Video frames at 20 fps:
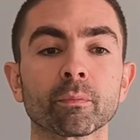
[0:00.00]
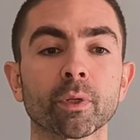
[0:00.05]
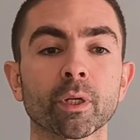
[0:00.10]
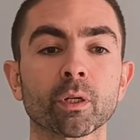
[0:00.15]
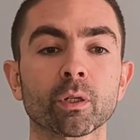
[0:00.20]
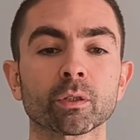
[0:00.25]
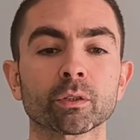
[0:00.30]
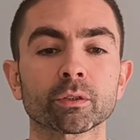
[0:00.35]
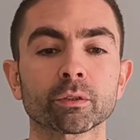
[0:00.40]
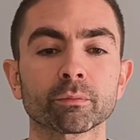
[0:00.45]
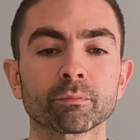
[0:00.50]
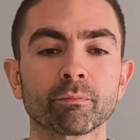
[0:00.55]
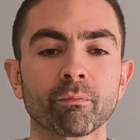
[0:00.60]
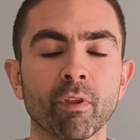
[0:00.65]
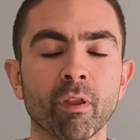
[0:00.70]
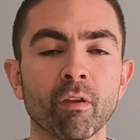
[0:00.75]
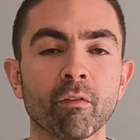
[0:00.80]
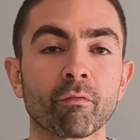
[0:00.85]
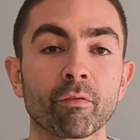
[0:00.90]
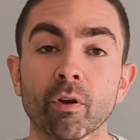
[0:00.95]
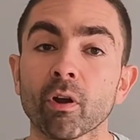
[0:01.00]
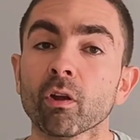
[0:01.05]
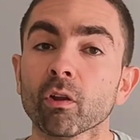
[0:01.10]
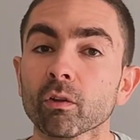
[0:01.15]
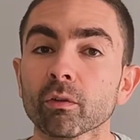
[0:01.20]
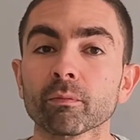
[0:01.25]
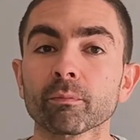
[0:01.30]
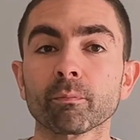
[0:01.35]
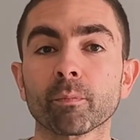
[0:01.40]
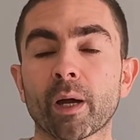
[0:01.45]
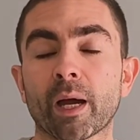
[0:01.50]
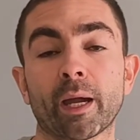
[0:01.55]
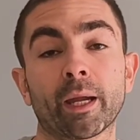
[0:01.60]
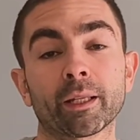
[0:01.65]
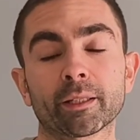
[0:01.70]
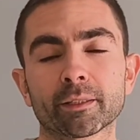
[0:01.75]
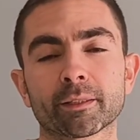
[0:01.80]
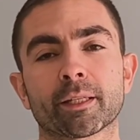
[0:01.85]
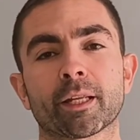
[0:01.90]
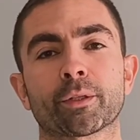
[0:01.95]
because fraud by
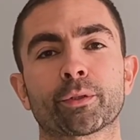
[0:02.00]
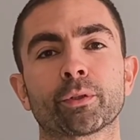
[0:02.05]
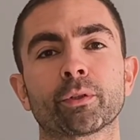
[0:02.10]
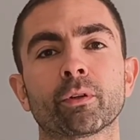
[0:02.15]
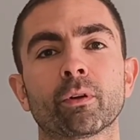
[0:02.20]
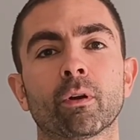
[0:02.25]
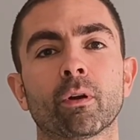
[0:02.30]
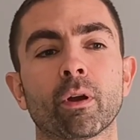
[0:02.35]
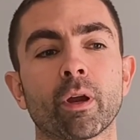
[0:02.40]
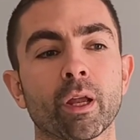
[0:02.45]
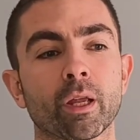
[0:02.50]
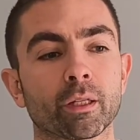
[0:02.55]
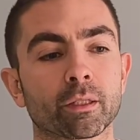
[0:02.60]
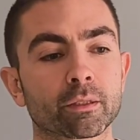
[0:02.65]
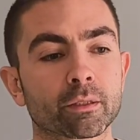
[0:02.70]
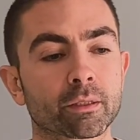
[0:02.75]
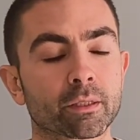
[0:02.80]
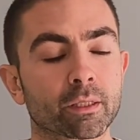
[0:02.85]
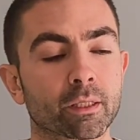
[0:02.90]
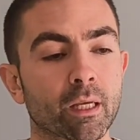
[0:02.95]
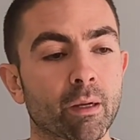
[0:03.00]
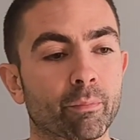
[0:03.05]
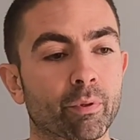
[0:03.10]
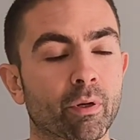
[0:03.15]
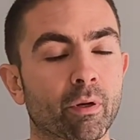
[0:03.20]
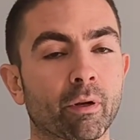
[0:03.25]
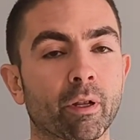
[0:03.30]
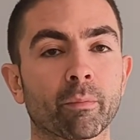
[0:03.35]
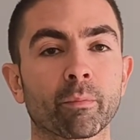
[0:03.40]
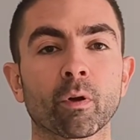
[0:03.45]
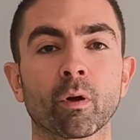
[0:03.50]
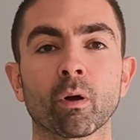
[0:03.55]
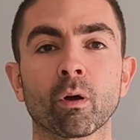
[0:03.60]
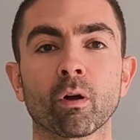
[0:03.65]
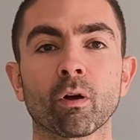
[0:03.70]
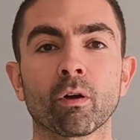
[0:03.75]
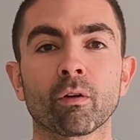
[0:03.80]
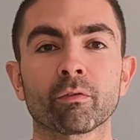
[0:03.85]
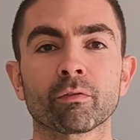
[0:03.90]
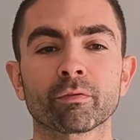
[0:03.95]
its nature it's a problem
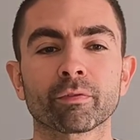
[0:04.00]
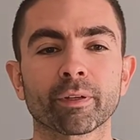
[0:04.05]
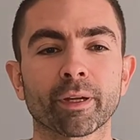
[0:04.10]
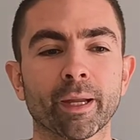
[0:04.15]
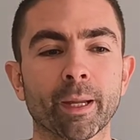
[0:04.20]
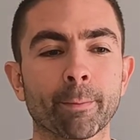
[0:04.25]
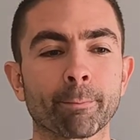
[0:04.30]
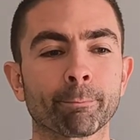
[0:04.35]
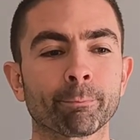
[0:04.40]
of uh,